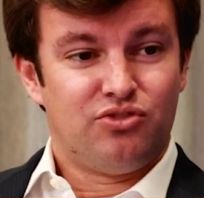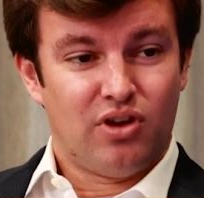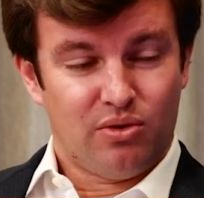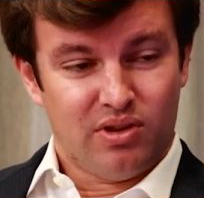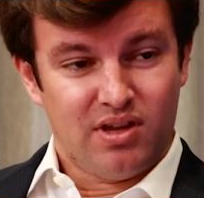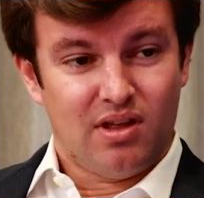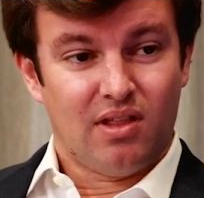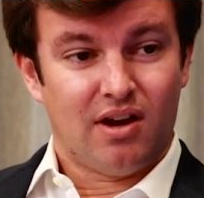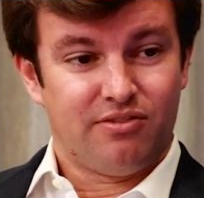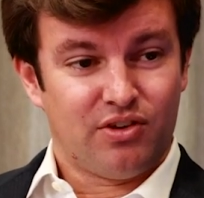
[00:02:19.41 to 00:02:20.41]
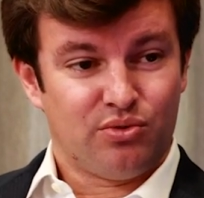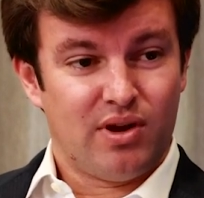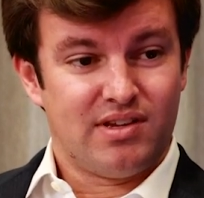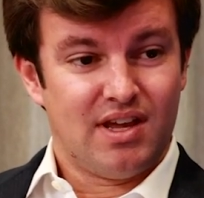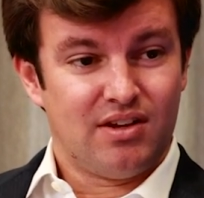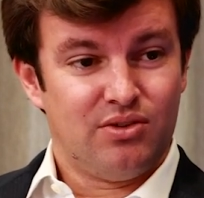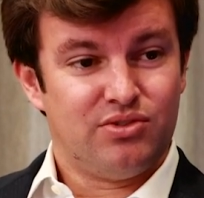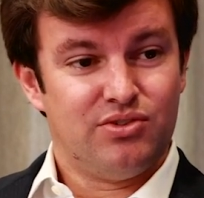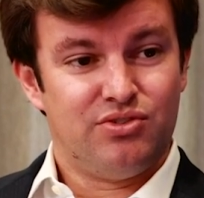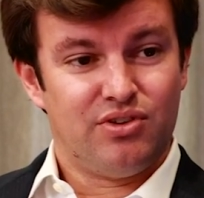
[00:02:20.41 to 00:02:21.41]
Generally, a lot of fixed-rate debt
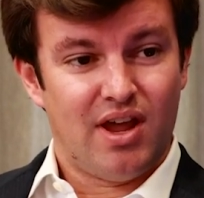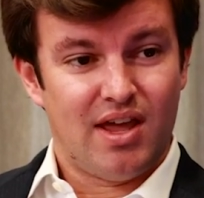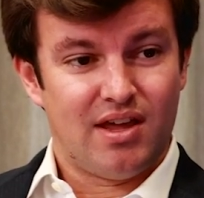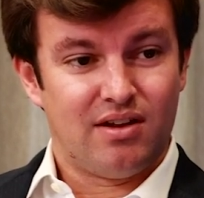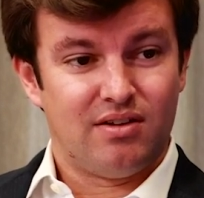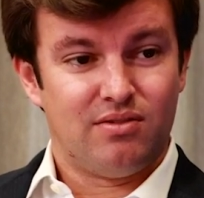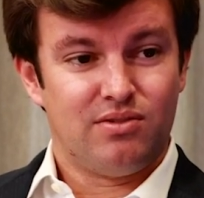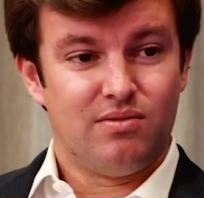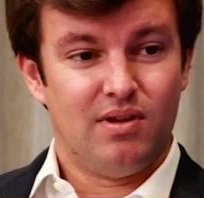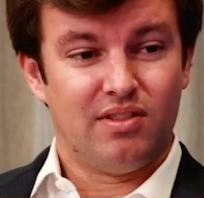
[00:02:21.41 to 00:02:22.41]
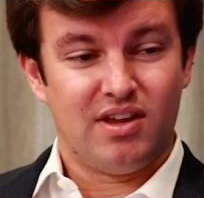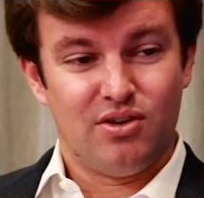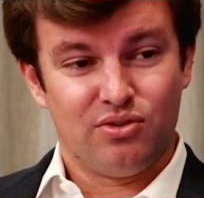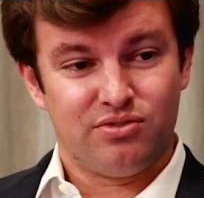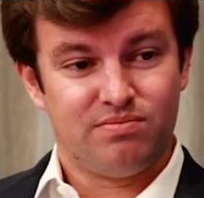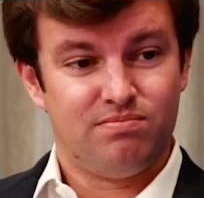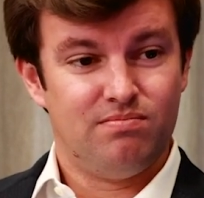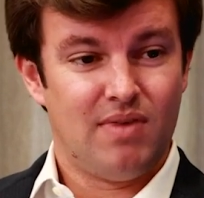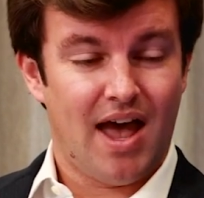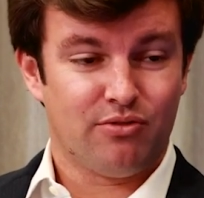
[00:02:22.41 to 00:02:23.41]
usage, and in the years
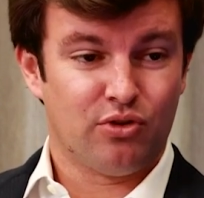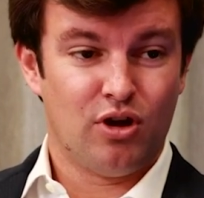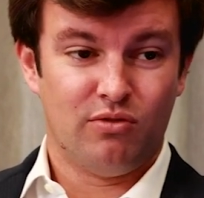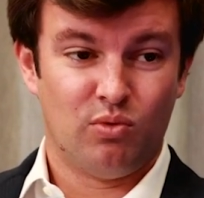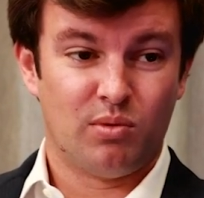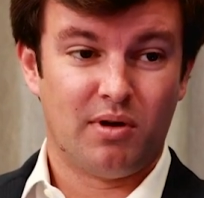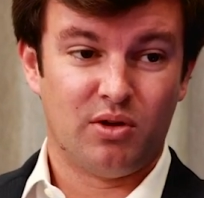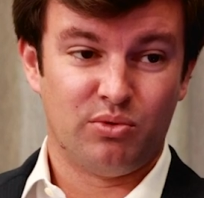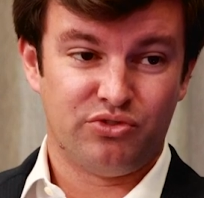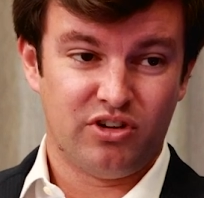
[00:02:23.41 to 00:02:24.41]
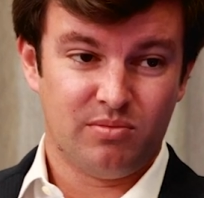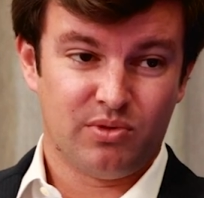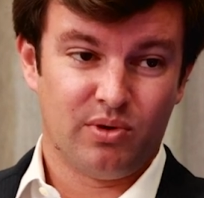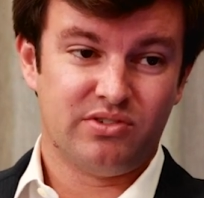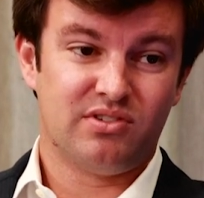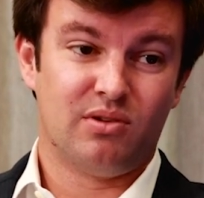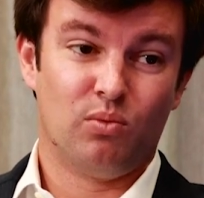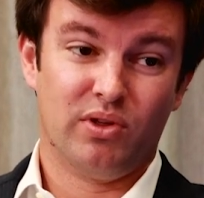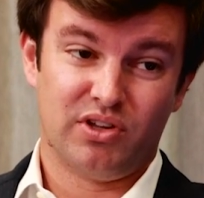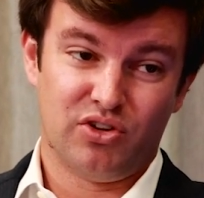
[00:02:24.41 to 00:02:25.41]
after COVID, when money was cheap, the REITs did a
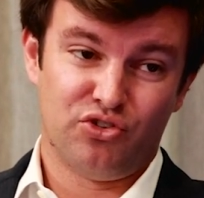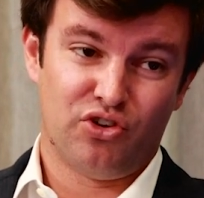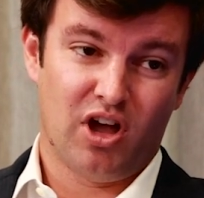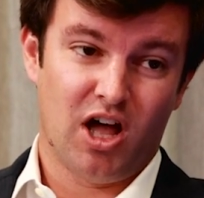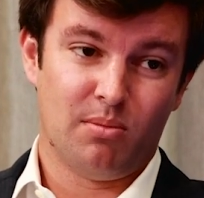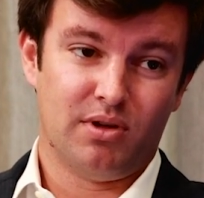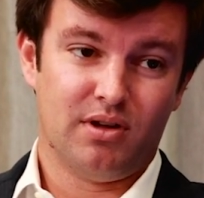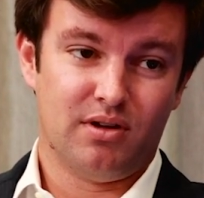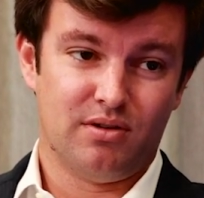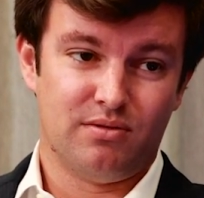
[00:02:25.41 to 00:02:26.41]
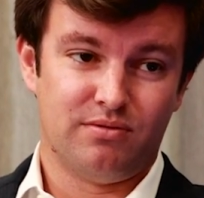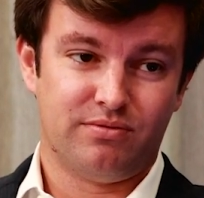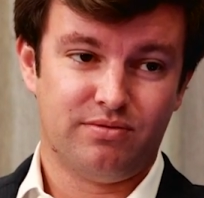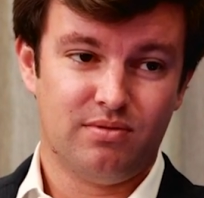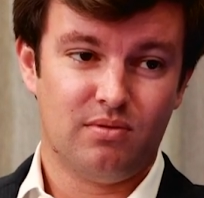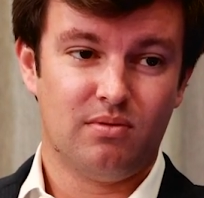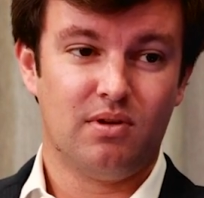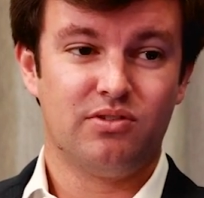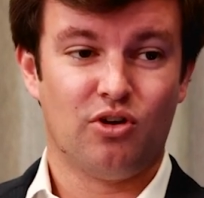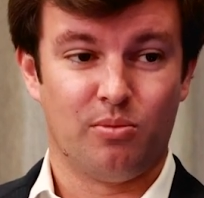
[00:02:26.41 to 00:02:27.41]
really good job of
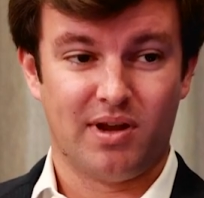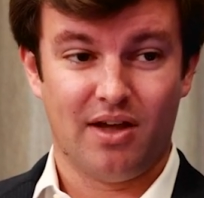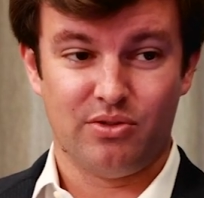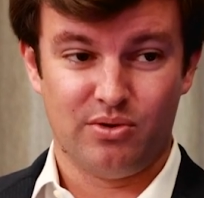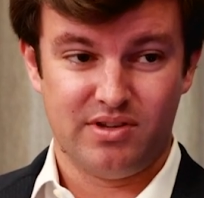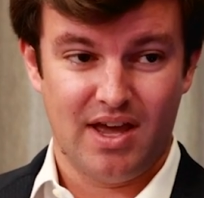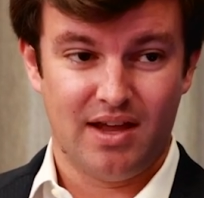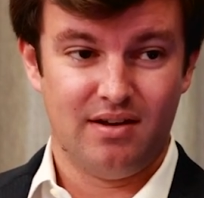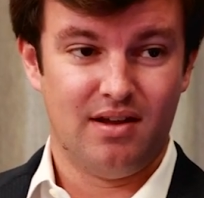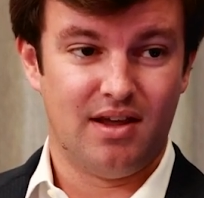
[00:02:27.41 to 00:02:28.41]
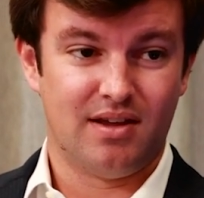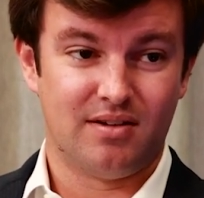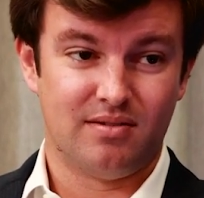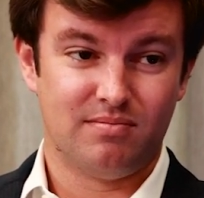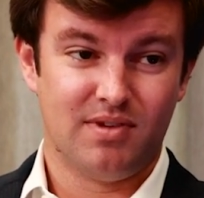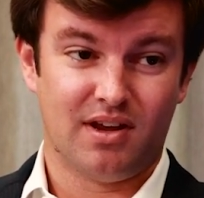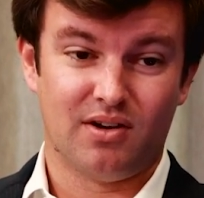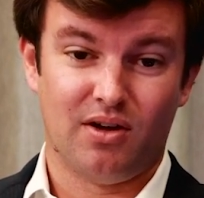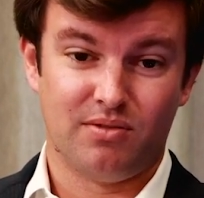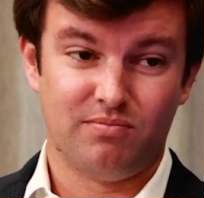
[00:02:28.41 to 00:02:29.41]
terming out their debt and
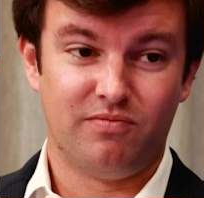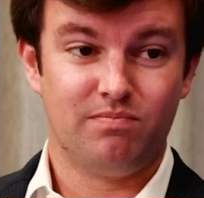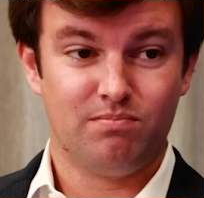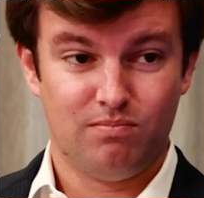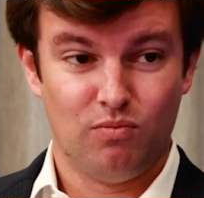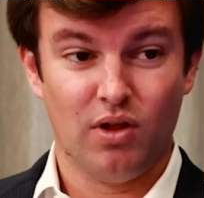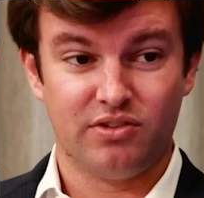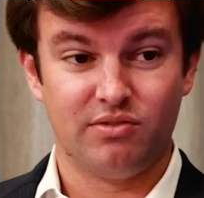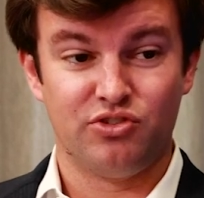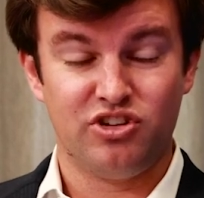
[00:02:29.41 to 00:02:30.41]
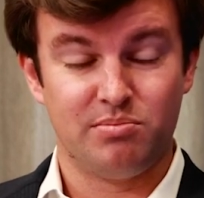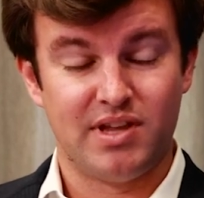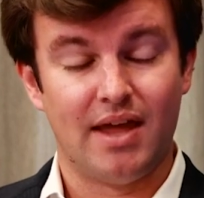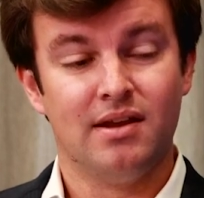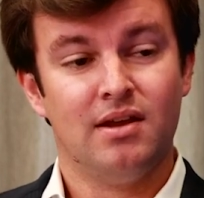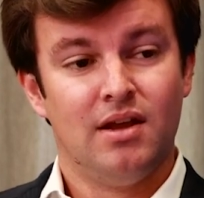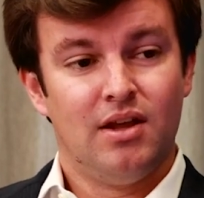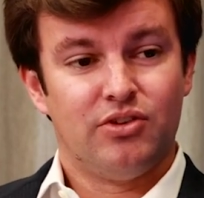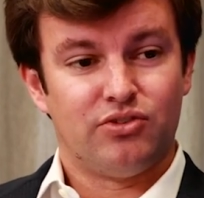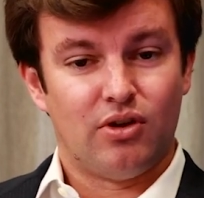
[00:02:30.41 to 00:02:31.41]
taking on relatively cheap debt.
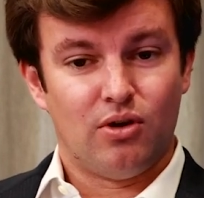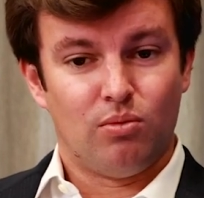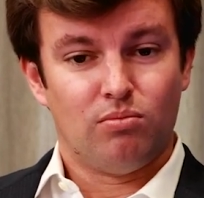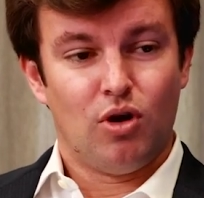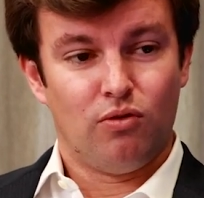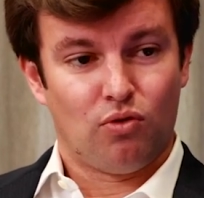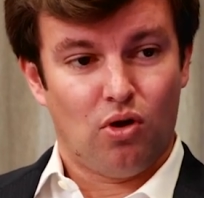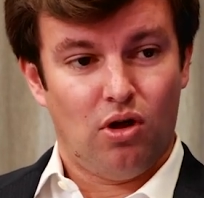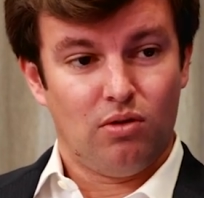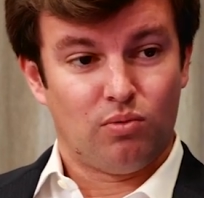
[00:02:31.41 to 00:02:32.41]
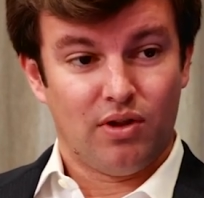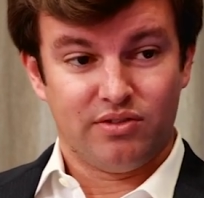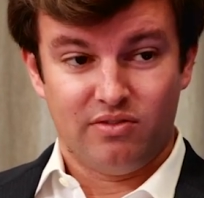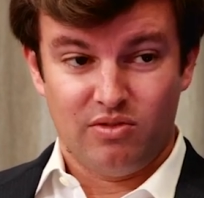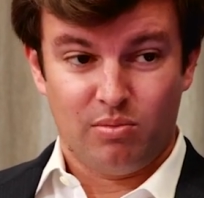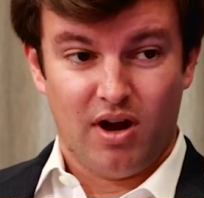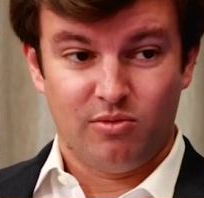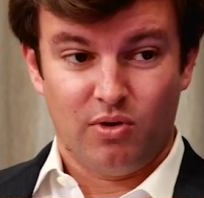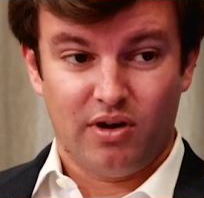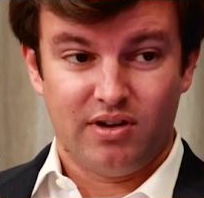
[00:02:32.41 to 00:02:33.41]
So overall, relative to the
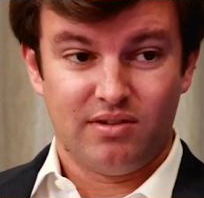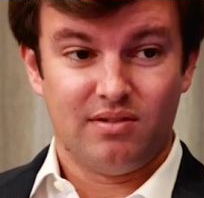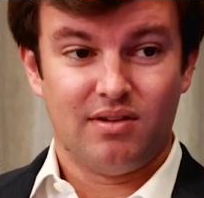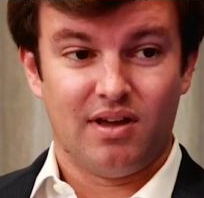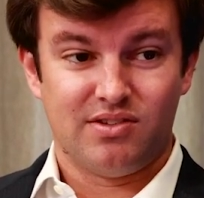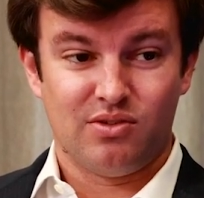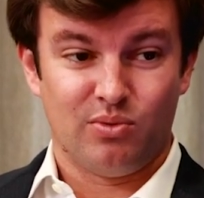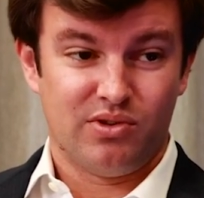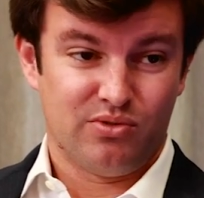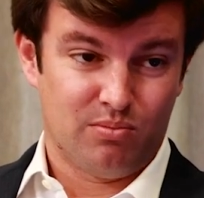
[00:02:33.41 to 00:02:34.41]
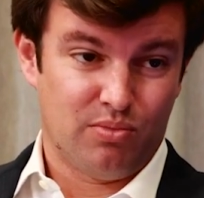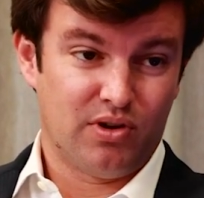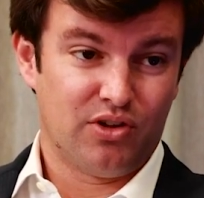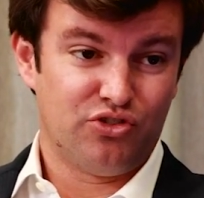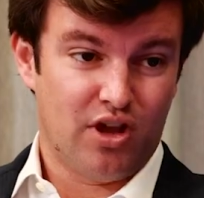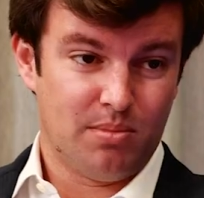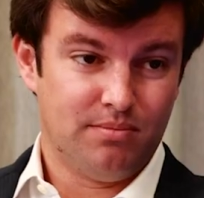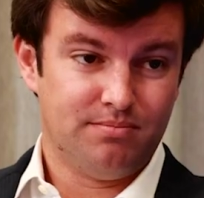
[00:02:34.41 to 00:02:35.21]
private market, I'd say the REITs are in pretty good shape.